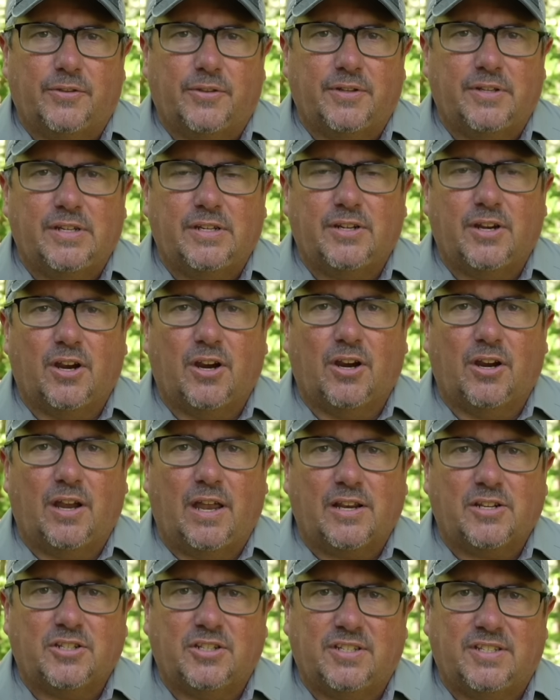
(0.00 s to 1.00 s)
the DNR
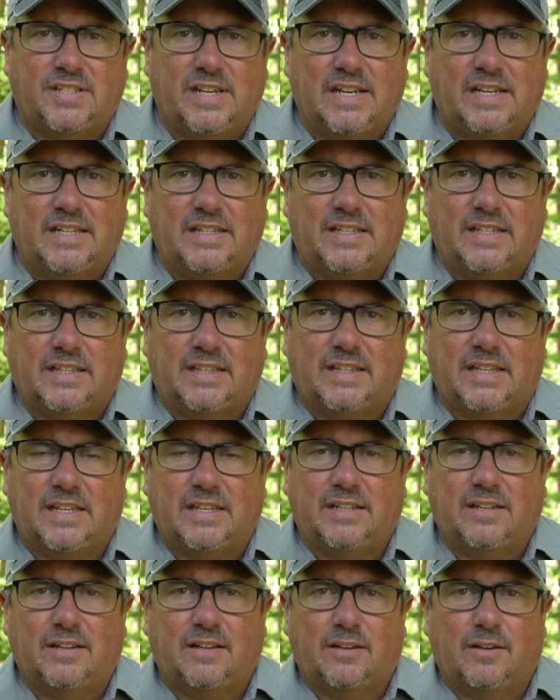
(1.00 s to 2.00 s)
actually stated that
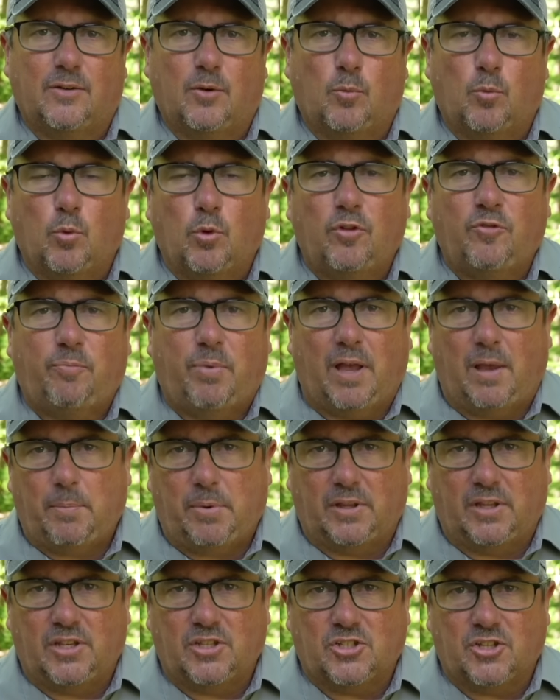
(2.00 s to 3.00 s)
the wolf
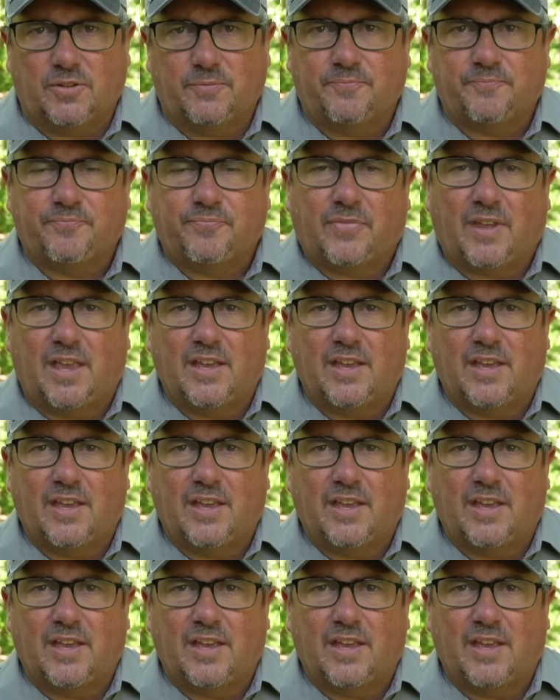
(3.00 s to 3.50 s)
population